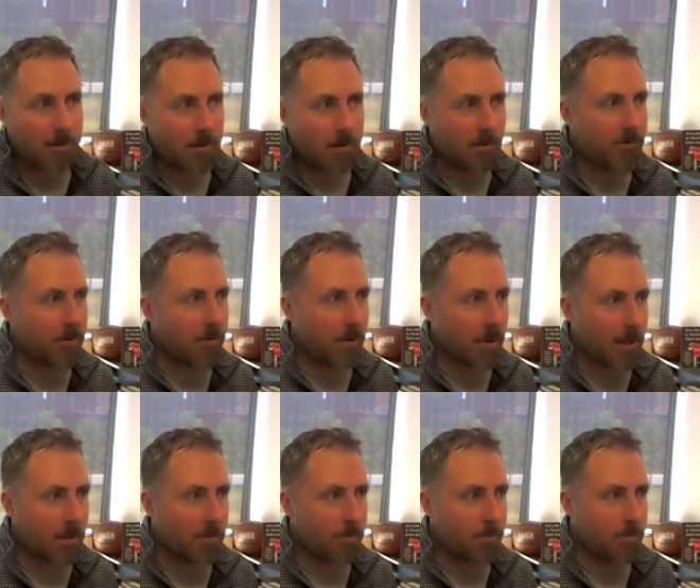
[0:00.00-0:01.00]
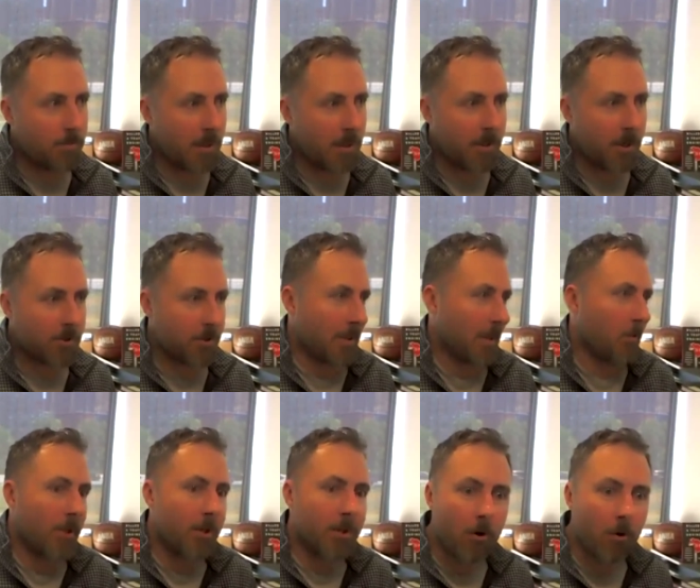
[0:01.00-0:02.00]
if you think big picture, like
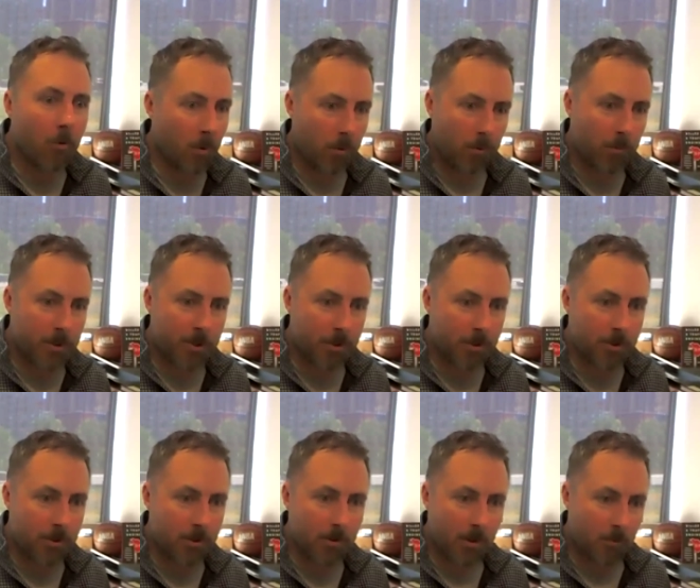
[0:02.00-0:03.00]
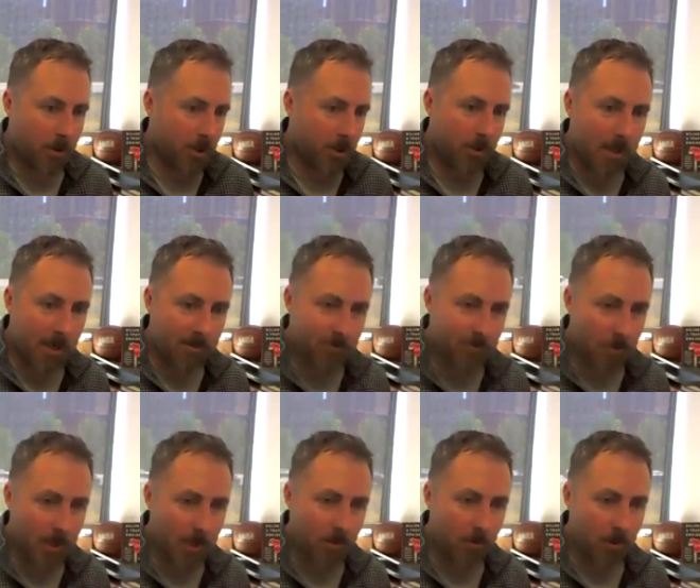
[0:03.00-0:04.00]
we know what we should do. Like we should never
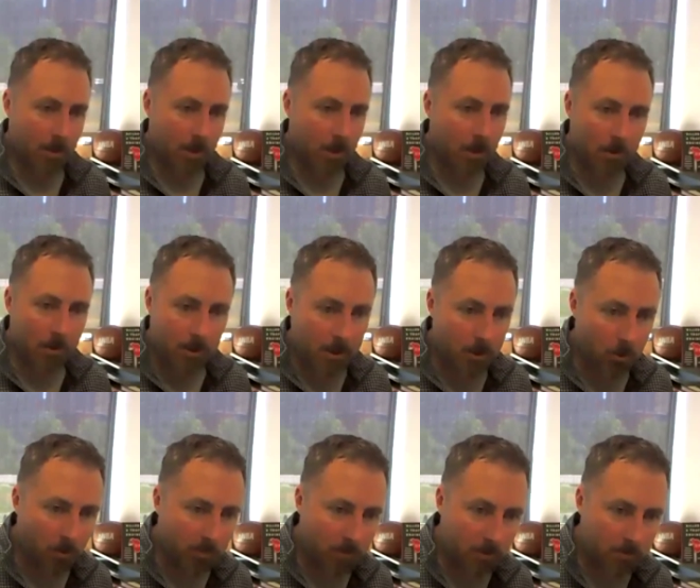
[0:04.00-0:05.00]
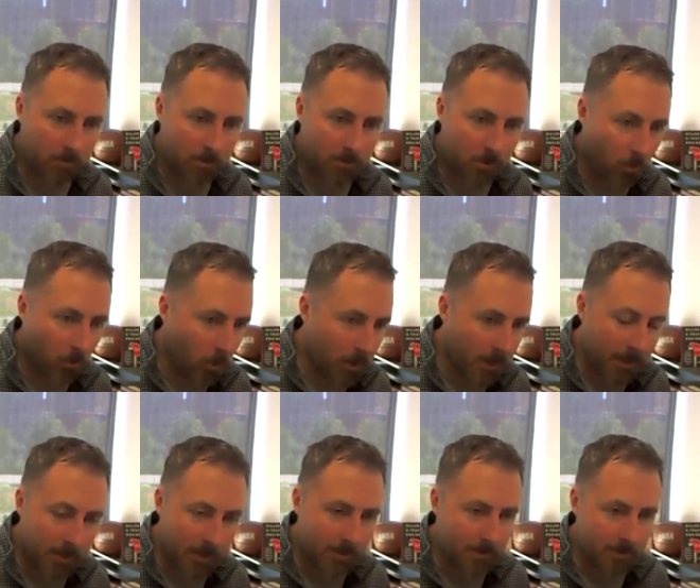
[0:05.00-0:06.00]
allow a car to go over
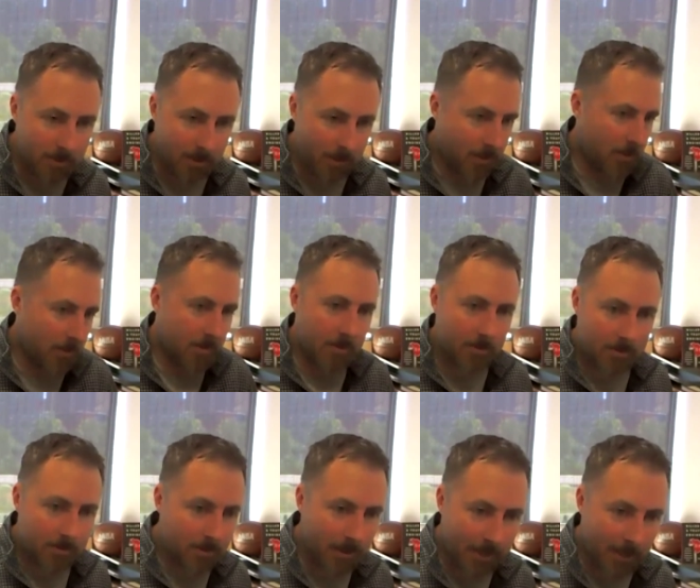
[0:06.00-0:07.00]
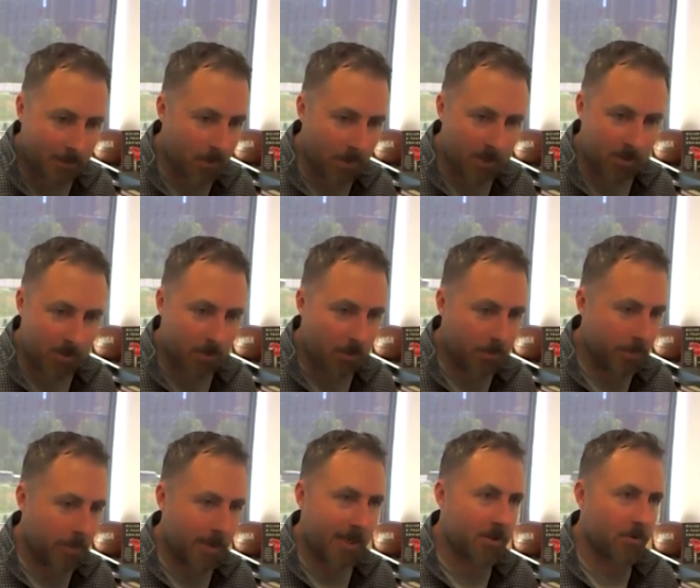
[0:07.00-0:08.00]
20 in any place there might be
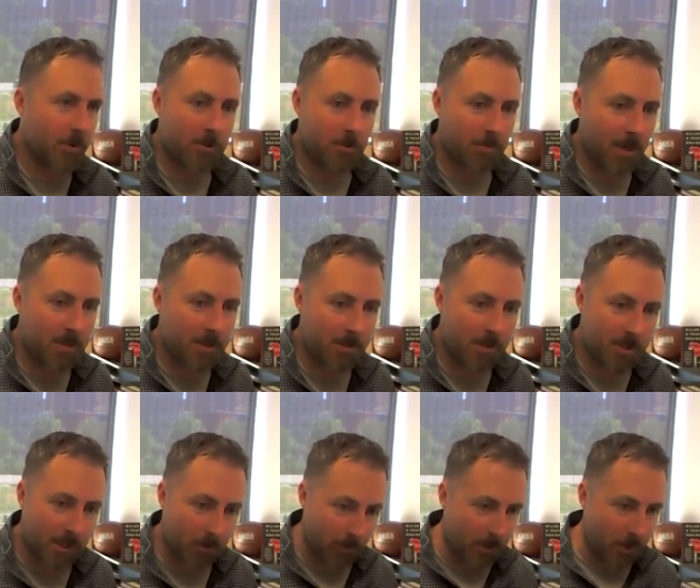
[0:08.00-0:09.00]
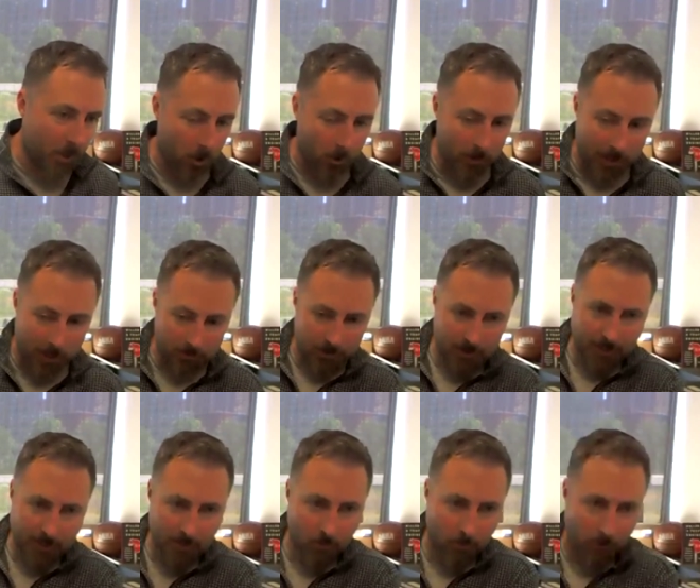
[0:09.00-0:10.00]
pedestrians or bicyclists. Like we know how the
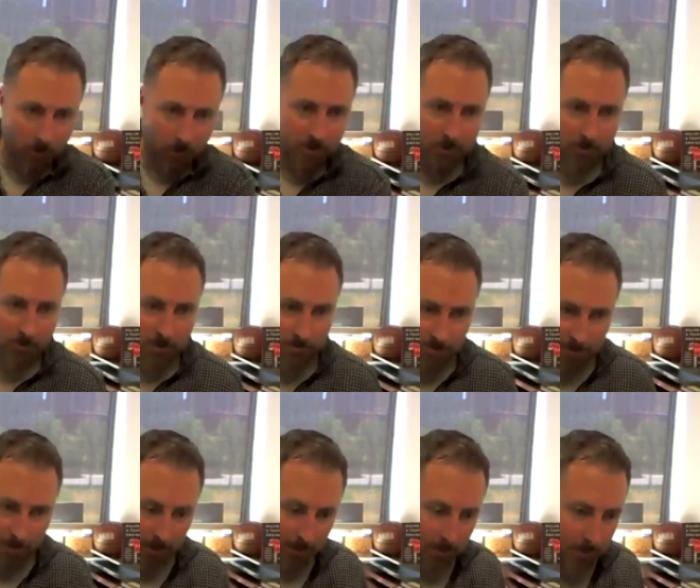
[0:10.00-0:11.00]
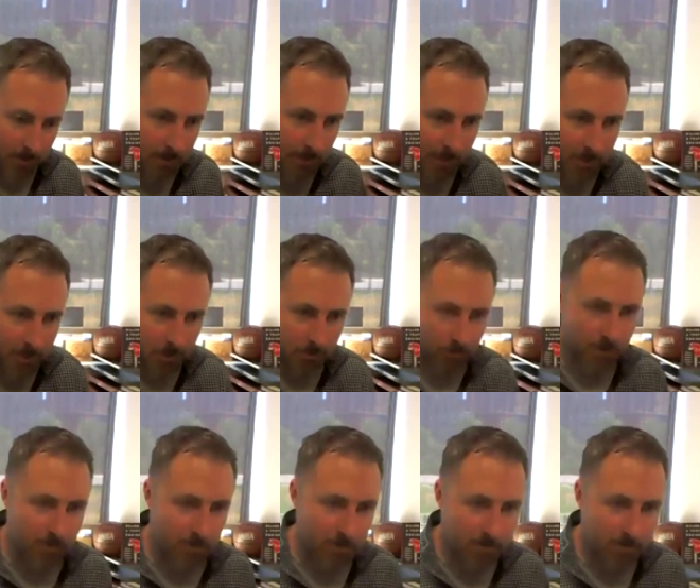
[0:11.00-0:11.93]
data works in terms of the danger